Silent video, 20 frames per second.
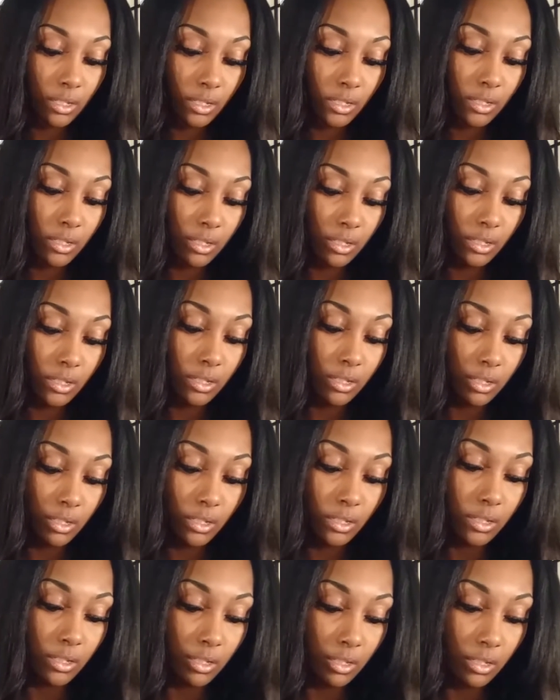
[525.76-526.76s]

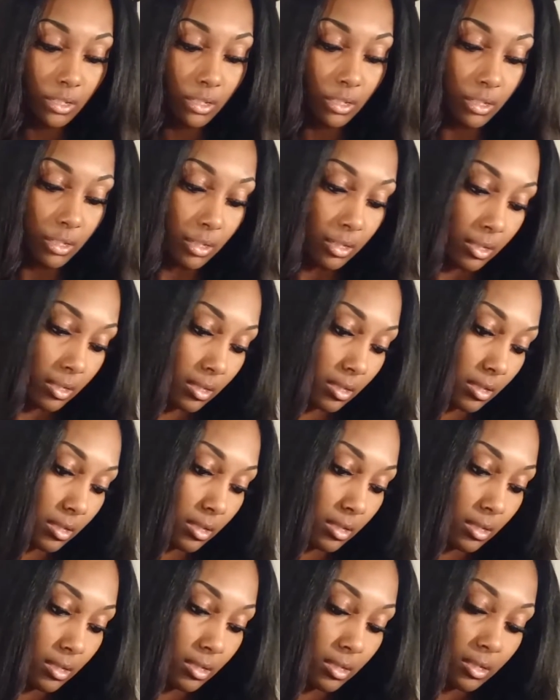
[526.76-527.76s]

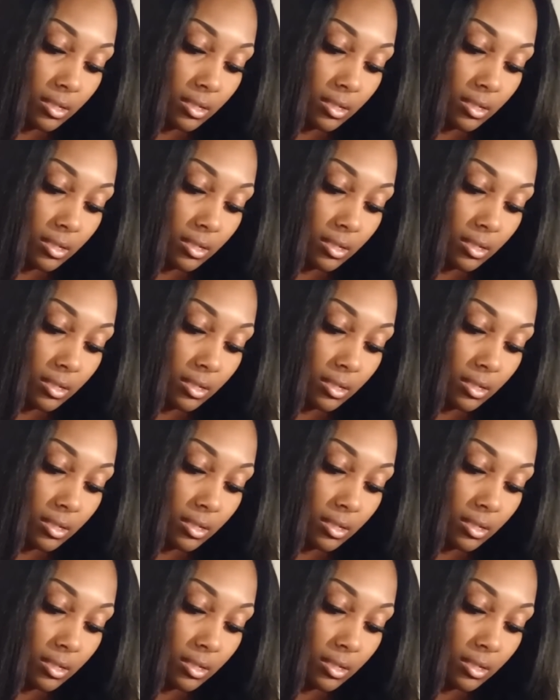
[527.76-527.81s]
Nobody speaks.